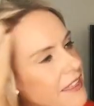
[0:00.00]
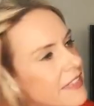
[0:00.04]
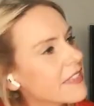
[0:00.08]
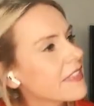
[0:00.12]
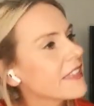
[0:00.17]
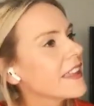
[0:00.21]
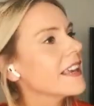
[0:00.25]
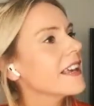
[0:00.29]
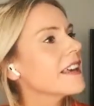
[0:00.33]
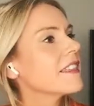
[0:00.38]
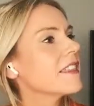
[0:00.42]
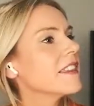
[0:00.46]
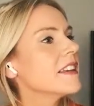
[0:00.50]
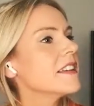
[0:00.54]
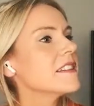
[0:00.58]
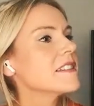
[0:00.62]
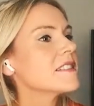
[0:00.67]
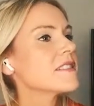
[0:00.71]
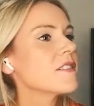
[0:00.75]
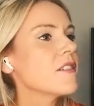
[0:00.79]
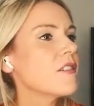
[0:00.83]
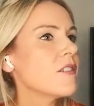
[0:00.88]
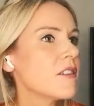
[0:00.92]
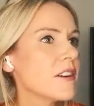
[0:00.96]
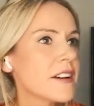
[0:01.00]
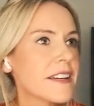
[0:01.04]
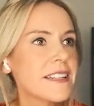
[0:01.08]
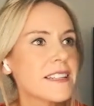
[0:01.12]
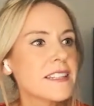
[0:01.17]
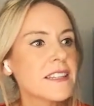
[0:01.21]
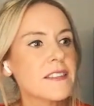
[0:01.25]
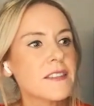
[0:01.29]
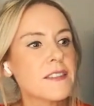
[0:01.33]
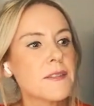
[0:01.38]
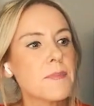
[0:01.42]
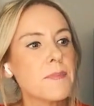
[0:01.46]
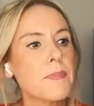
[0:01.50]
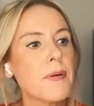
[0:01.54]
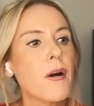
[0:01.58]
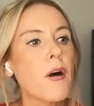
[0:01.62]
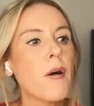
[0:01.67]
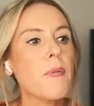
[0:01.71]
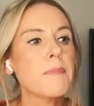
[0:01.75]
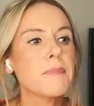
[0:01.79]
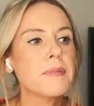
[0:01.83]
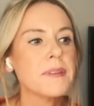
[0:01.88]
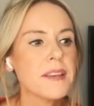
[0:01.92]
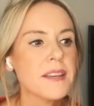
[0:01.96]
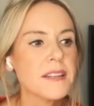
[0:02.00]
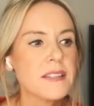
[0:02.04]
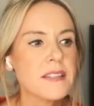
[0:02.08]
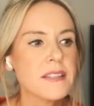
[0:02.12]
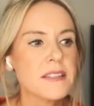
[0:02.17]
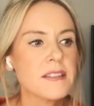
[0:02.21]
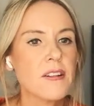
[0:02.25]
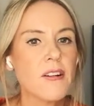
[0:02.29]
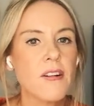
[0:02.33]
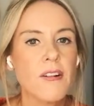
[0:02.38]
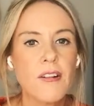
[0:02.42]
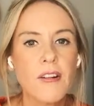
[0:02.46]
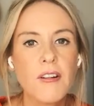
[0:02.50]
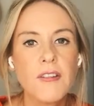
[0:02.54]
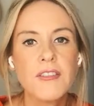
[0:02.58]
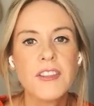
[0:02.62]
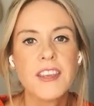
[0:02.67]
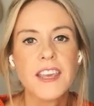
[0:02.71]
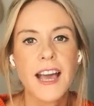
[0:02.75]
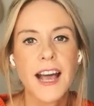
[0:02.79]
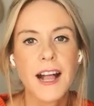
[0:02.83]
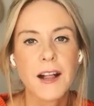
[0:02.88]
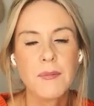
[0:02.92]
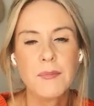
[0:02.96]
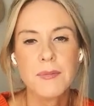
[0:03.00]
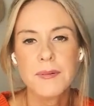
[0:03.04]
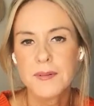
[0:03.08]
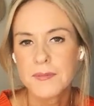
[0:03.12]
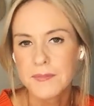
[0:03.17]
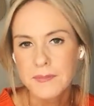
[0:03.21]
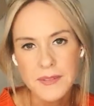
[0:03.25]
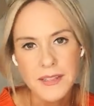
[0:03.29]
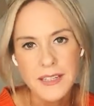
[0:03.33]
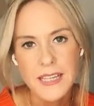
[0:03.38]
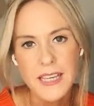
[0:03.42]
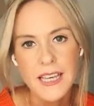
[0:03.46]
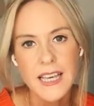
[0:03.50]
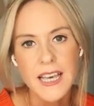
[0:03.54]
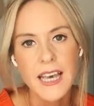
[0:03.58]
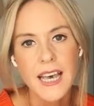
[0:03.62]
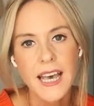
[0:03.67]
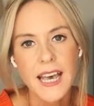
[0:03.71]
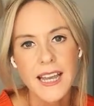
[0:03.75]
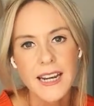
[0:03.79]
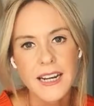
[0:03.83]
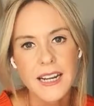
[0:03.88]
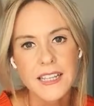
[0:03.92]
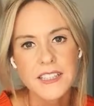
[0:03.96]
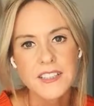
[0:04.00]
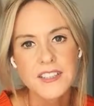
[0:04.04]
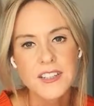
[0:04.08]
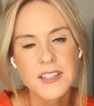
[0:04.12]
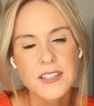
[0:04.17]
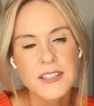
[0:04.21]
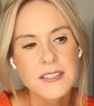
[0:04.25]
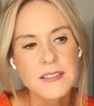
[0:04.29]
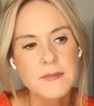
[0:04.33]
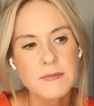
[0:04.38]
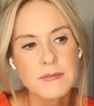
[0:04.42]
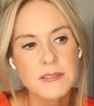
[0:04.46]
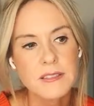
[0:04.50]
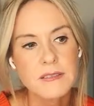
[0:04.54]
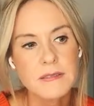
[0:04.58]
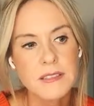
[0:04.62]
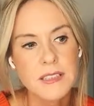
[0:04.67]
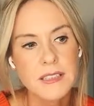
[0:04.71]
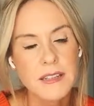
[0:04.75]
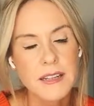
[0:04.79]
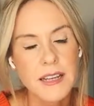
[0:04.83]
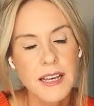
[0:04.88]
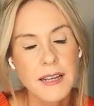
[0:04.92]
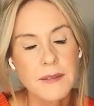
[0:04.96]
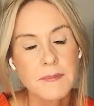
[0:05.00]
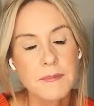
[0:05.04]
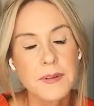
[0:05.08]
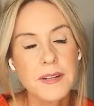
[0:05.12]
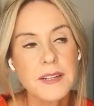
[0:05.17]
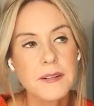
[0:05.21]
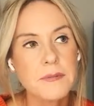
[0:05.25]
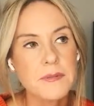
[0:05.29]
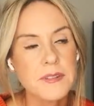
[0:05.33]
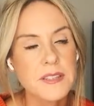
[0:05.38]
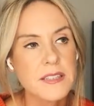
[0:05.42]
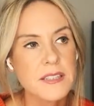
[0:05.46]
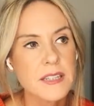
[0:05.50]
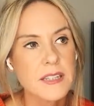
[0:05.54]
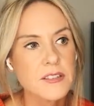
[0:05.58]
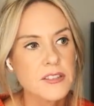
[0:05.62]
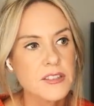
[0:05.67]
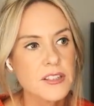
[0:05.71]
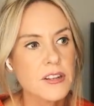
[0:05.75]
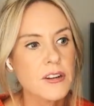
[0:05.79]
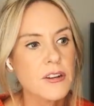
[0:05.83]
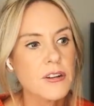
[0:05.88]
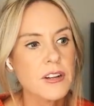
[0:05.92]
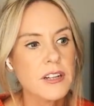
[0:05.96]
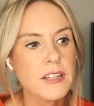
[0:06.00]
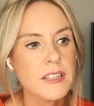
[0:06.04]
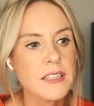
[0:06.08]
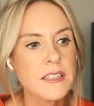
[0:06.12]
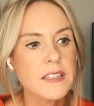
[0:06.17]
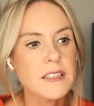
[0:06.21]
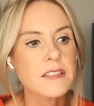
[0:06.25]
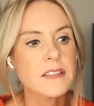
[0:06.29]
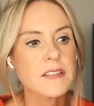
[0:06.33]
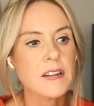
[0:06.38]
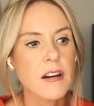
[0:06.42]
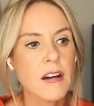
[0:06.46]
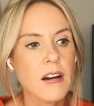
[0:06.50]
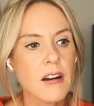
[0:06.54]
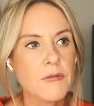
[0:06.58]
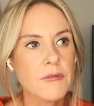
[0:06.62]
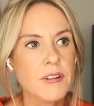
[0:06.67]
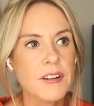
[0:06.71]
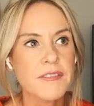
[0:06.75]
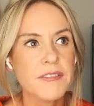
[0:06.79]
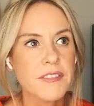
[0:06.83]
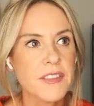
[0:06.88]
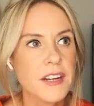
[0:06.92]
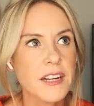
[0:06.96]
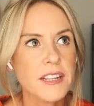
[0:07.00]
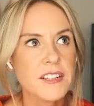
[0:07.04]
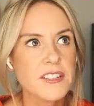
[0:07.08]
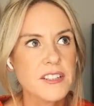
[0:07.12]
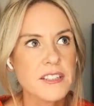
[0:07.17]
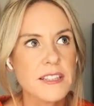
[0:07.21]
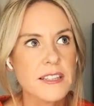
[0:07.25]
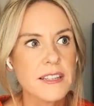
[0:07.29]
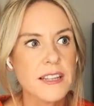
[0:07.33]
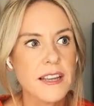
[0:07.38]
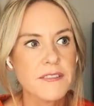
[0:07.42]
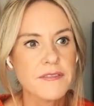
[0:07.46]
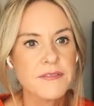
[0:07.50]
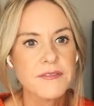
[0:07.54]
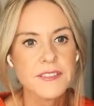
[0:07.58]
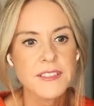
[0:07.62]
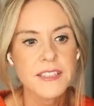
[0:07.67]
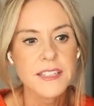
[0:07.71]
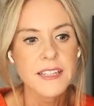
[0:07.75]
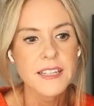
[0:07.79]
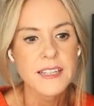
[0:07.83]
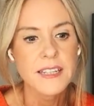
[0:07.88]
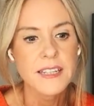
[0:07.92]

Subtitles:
think this song is the poppiest song on the album, and I just would, but it was such a hooky guitar riff that I just loved it.